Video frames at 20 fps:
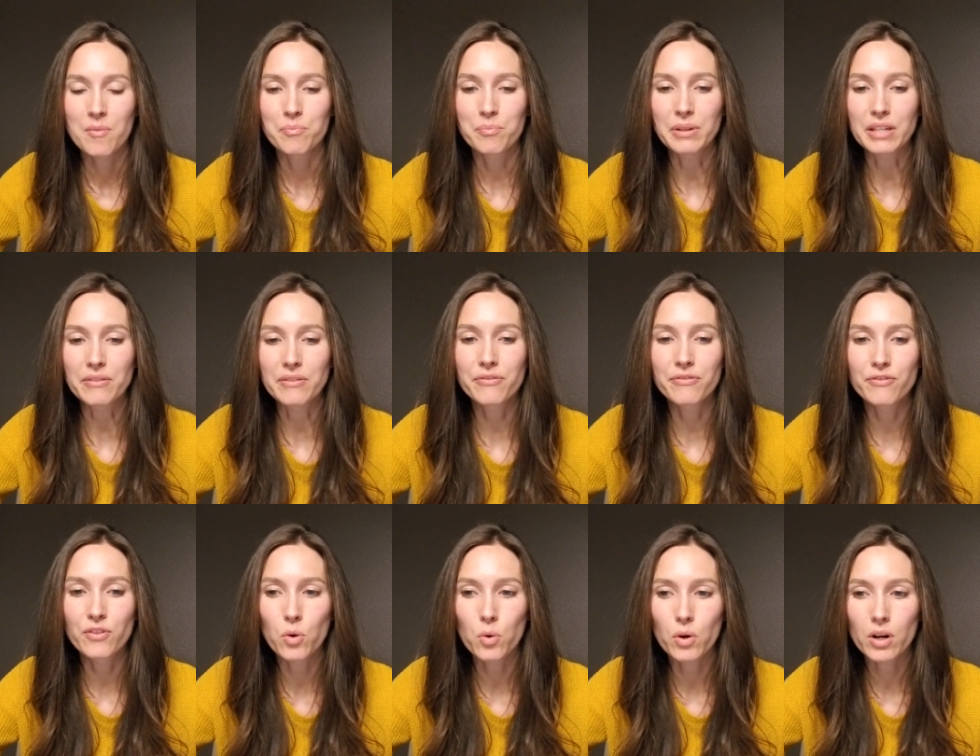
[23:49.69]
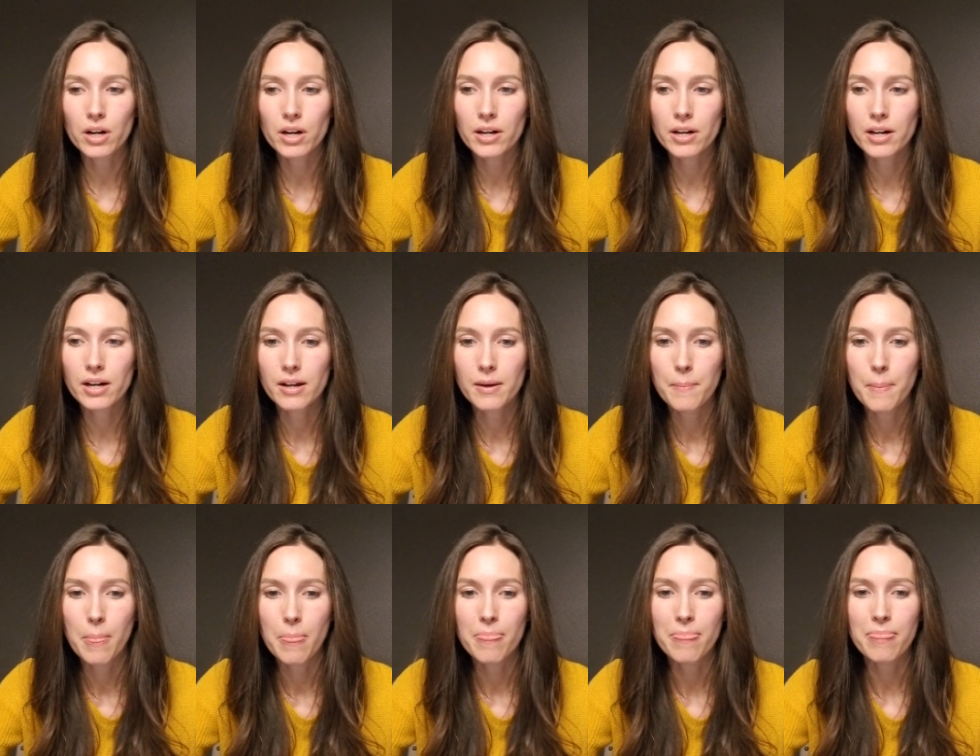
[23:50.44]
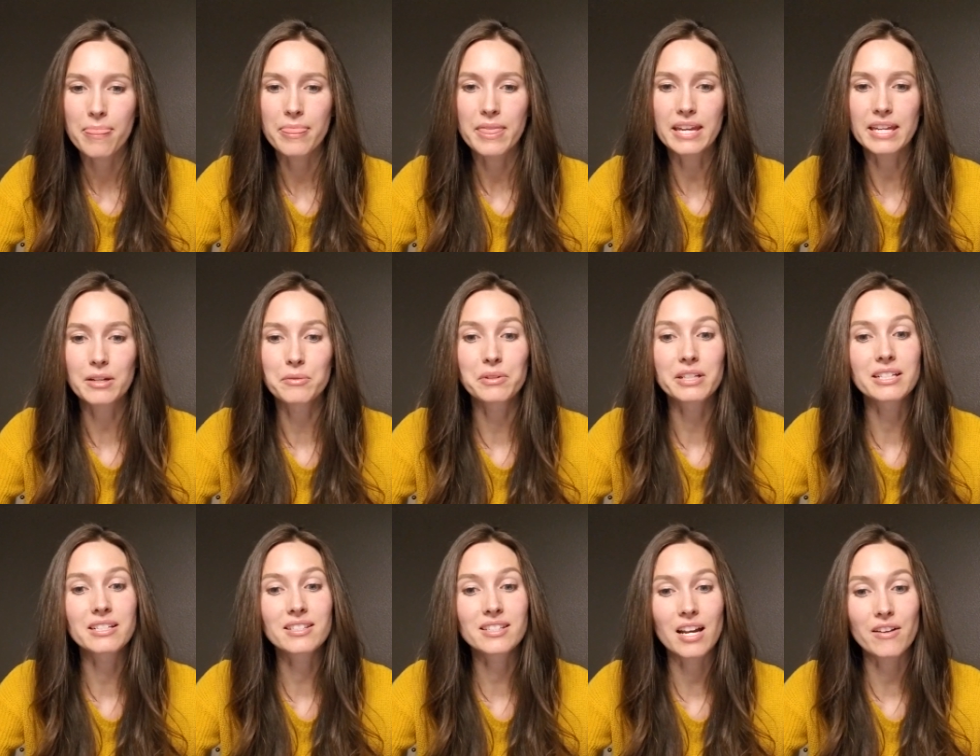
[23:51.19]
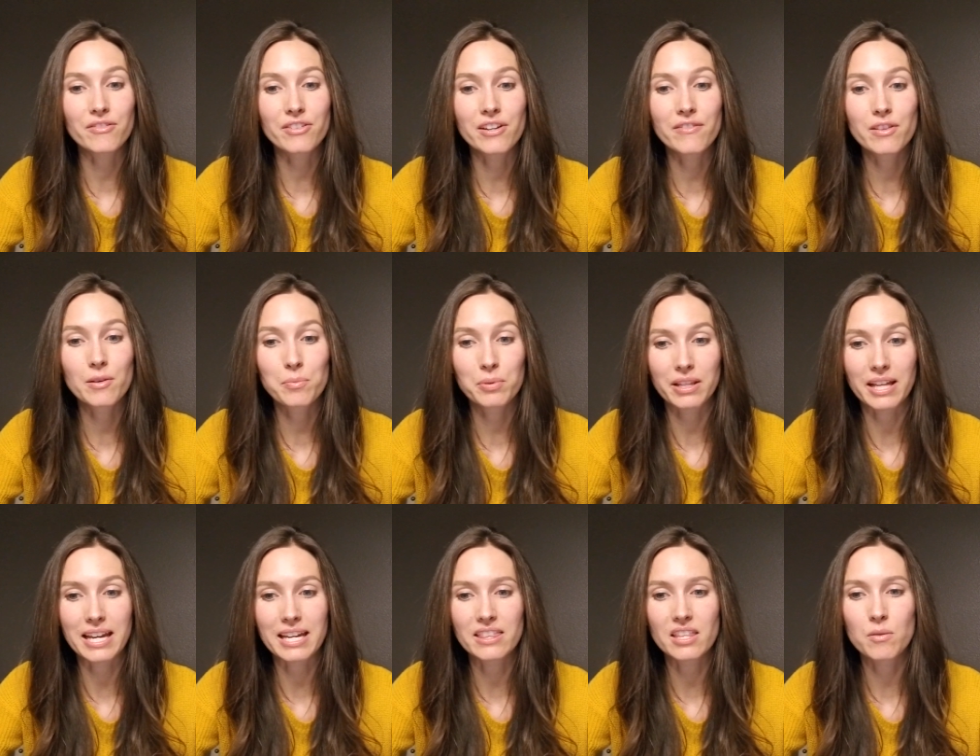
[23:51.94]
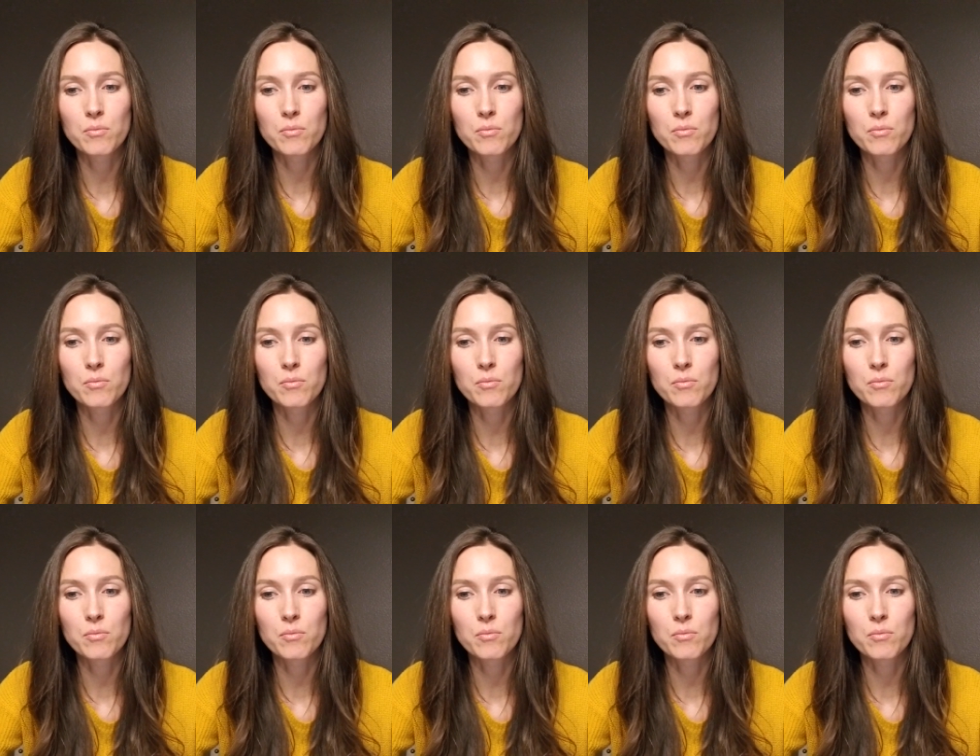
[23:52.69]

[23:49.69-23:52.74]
Before the rediscovery of the plate,